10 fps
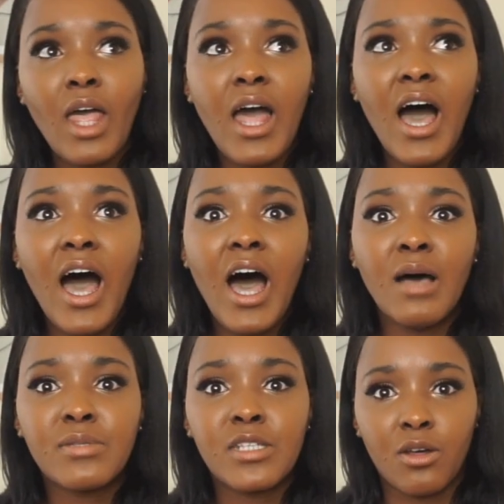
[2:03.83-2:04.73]

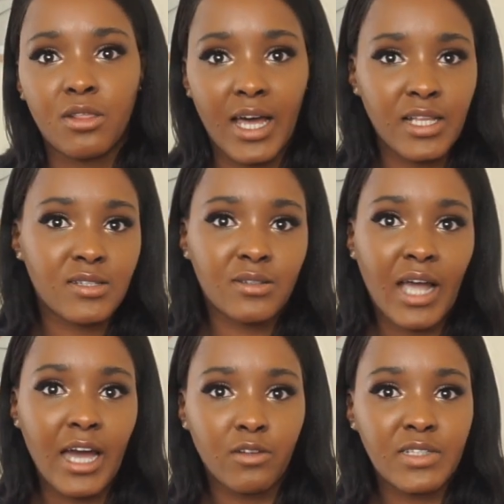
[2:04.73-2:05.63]
Um, so that's
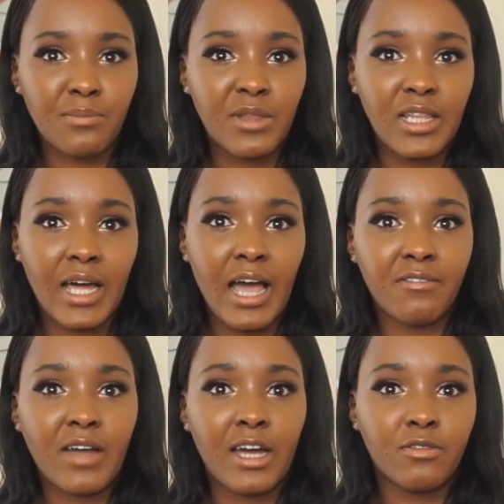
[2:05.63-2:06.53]
kind of something that
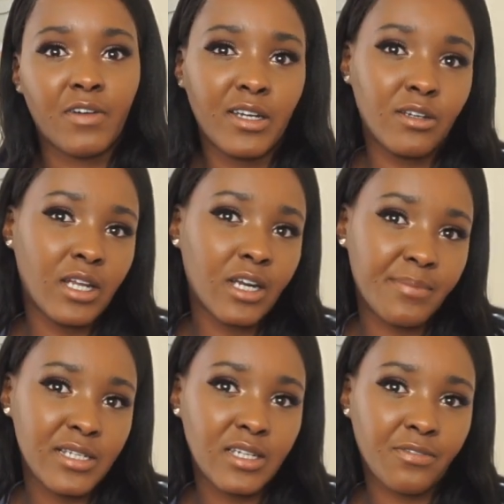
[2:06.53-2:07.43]
I've kind of found a little
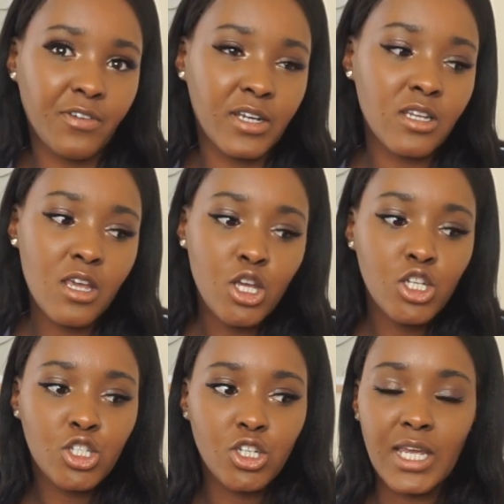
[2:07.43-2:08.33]
bit different
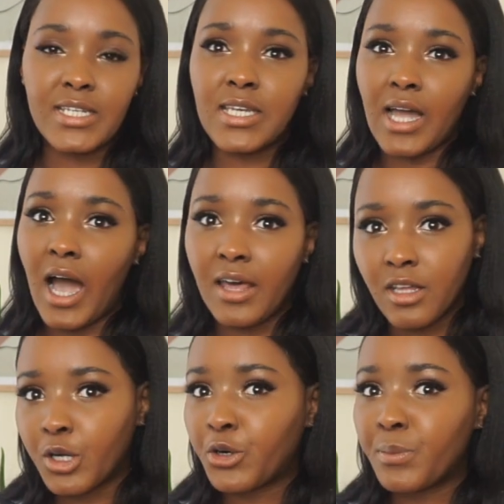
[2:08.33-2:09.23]
to dating
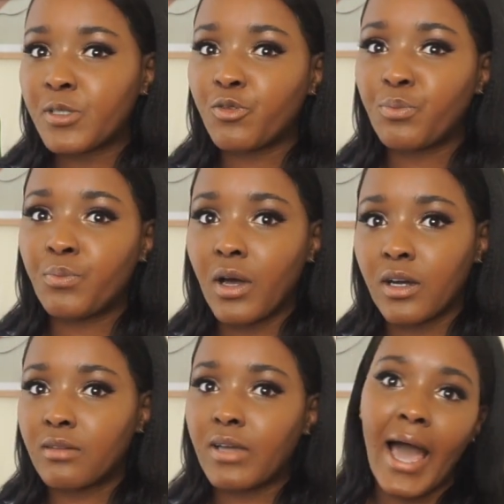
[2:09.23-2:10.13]
other groups of uh,
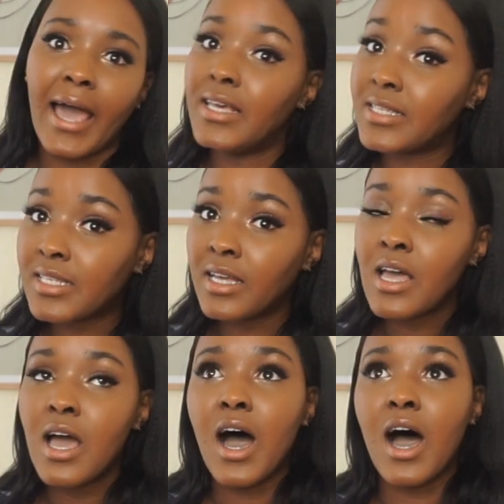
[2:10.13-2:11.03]
guys
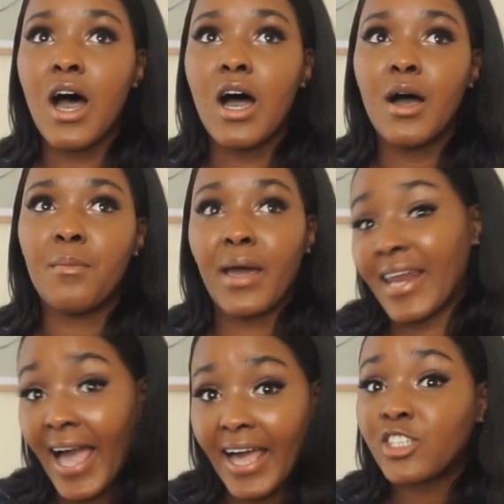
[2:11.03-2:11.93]
um, and
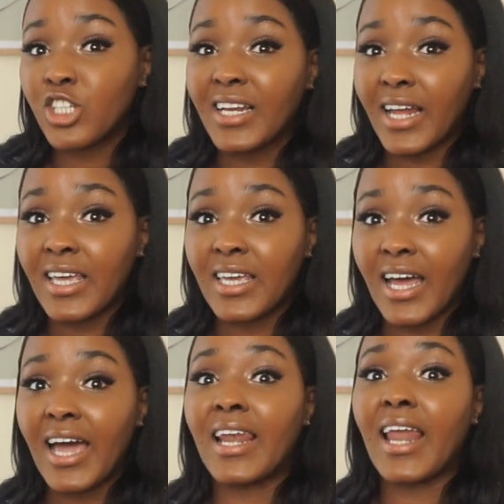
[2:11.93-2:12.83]
I actually like it.
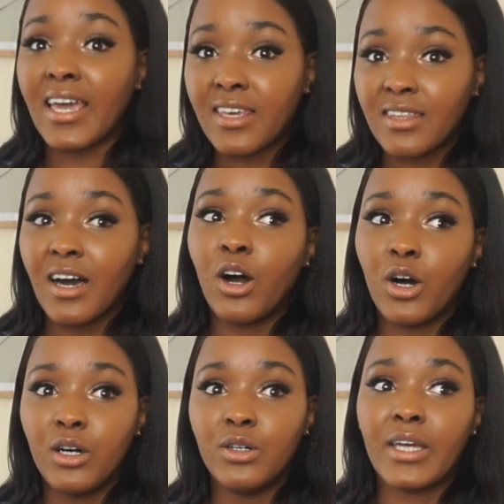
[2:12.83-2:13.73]
I like the
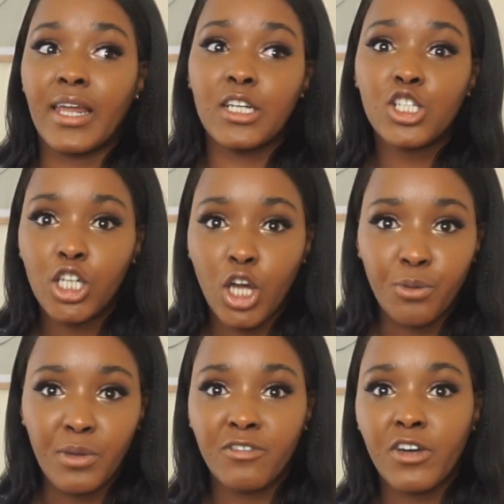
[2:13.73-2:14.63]
whole getting to know
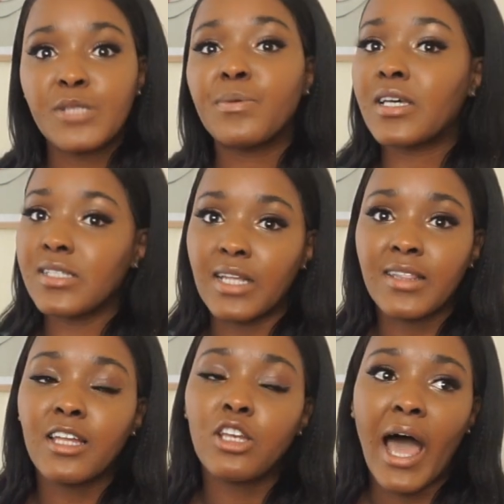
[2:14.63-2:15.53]
me first because
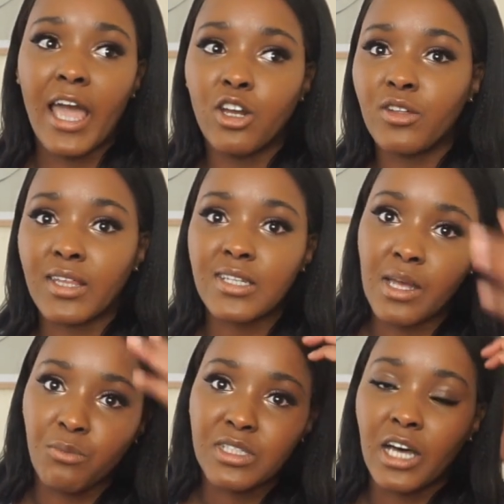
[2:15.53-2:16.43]
then I know that
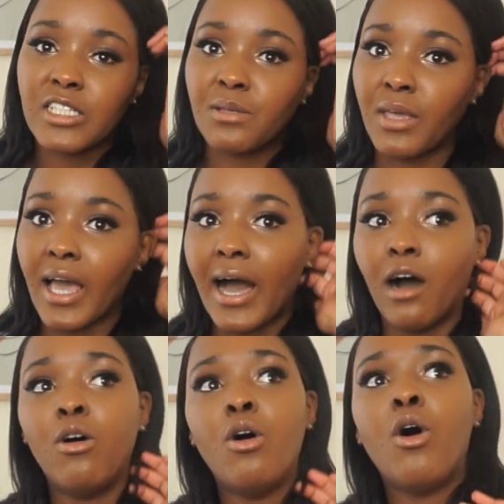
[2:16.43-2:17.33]
someone's asking me
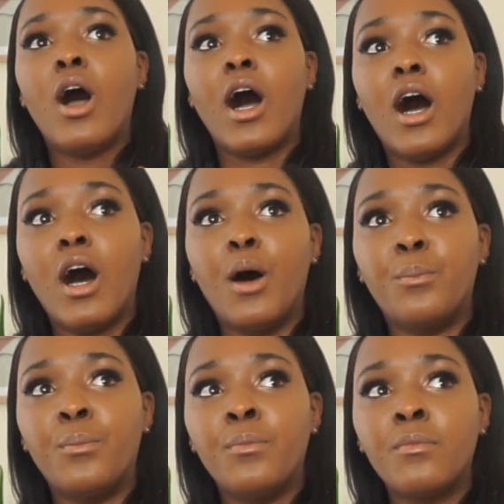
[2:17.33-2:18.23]
out
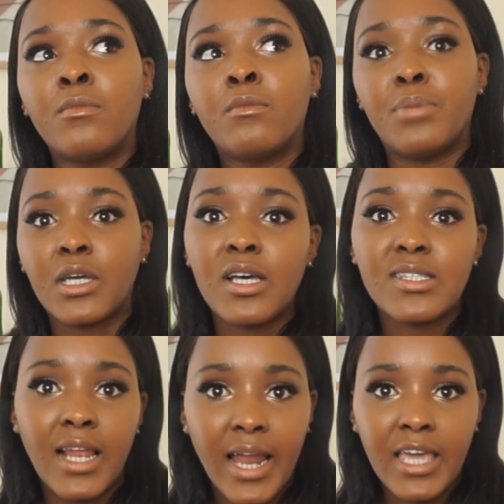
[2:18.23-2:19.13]
um, because
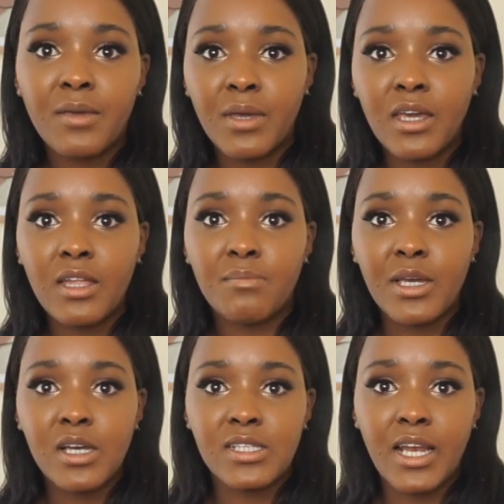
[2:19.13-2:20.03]
they like me,
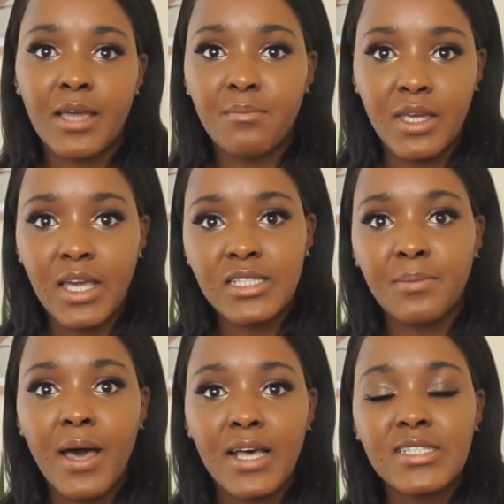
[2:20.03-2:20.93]
because they like me as a
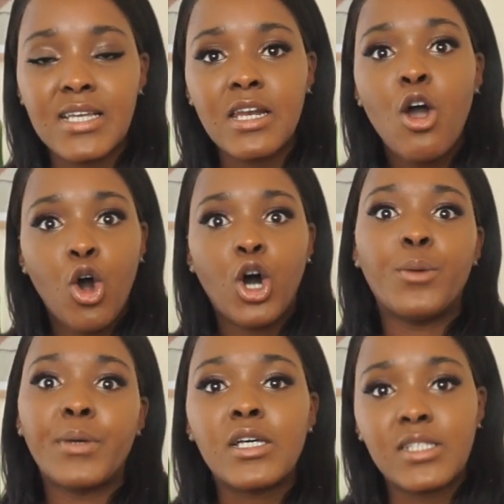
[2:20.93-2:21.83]
person, or
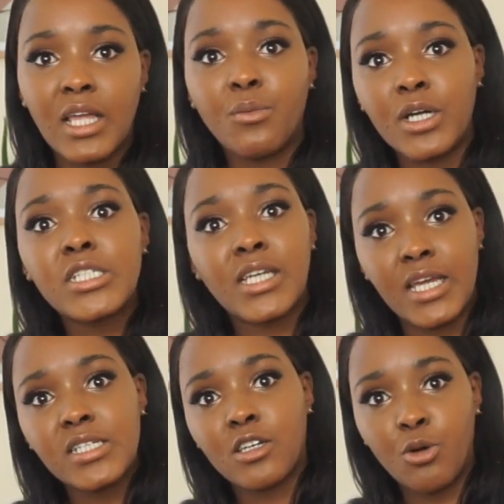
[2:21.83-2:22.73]
because they want to
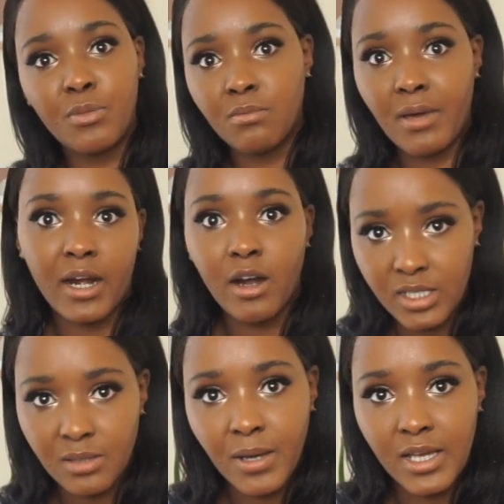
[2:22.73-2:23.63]
get to know me better
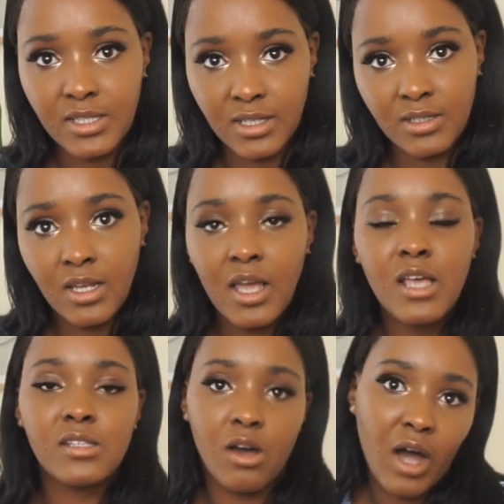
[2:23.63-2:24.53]
as a person.
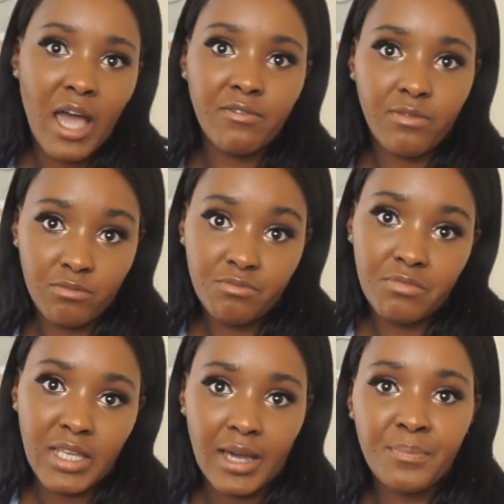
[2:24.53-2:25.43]
So I,
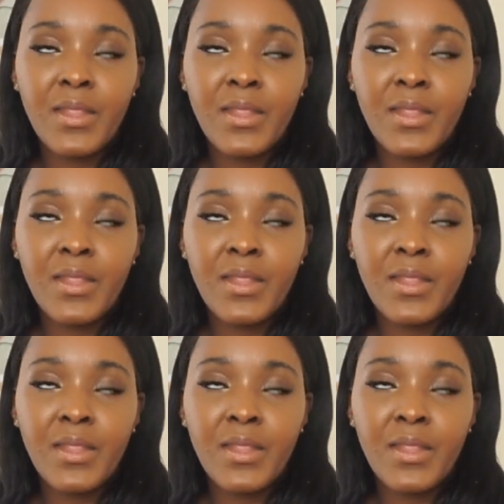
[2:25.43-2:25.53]
yeah.